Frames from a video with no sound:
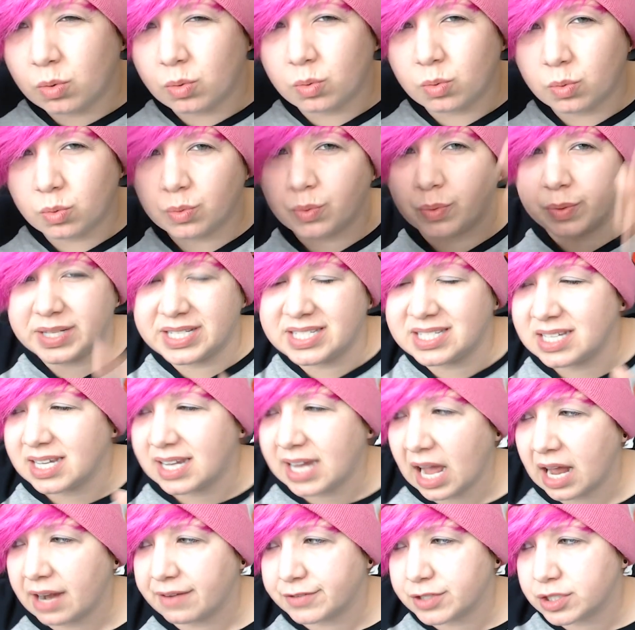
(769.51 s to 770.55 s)
we see
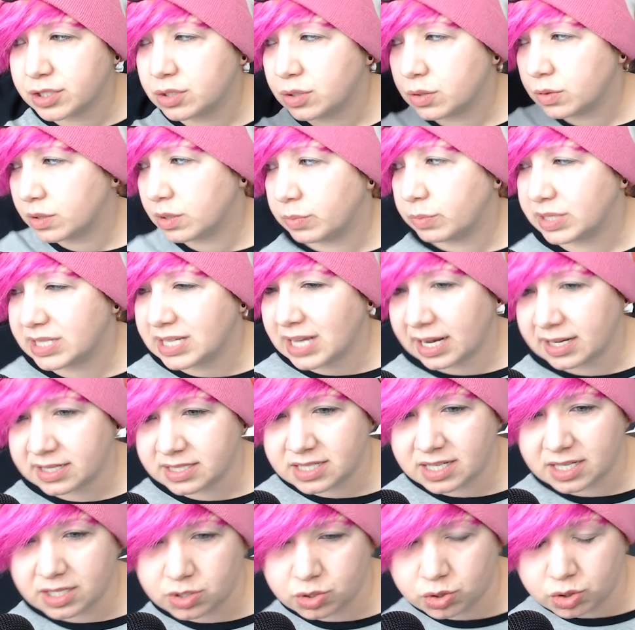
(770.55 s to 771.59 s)
kind of a suit and then we kind of
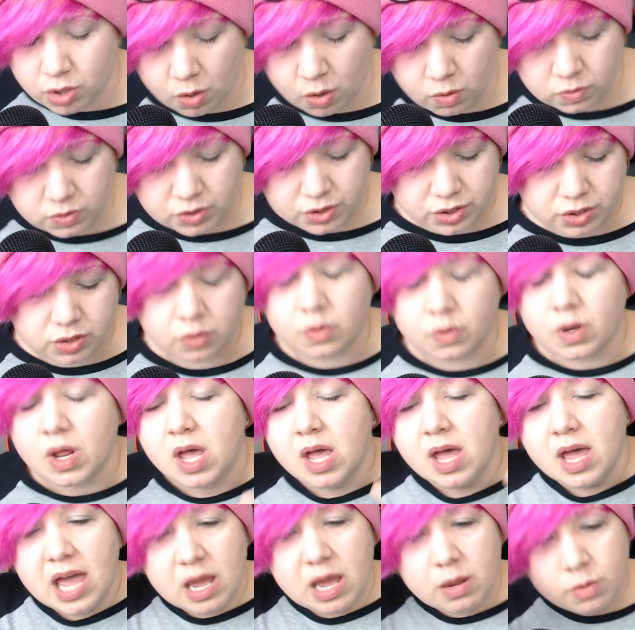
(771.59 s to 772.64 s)
see a don't suit,
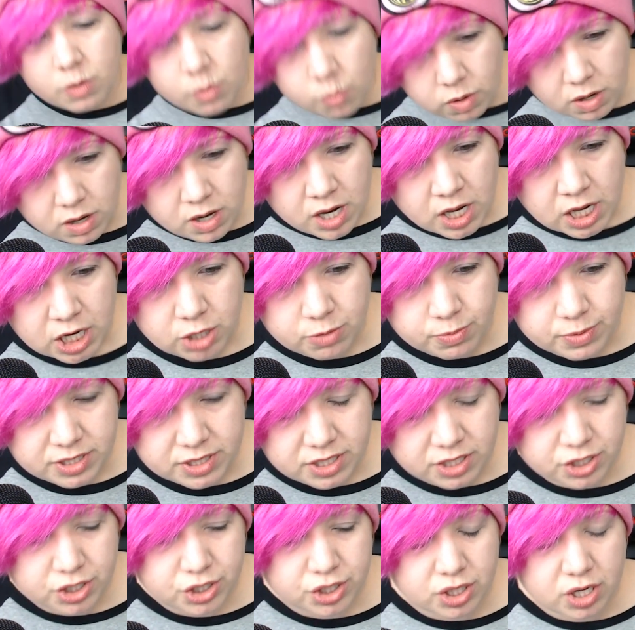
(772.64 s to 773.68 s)
and we weren't
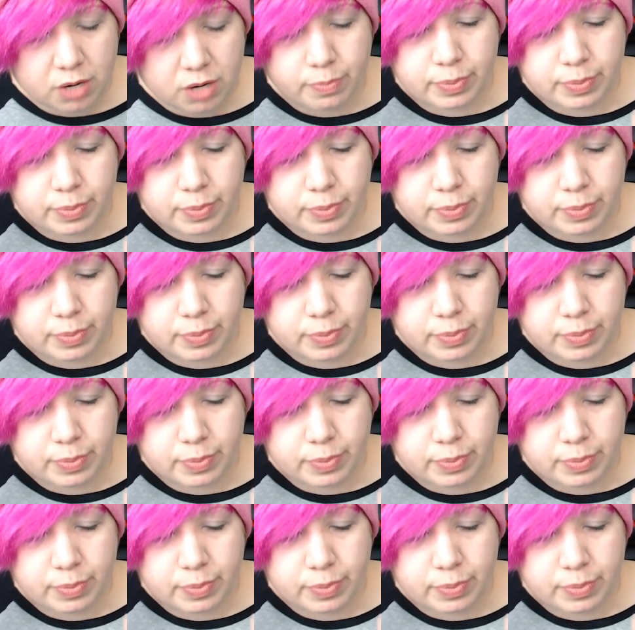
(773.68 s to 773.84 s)
100% sure.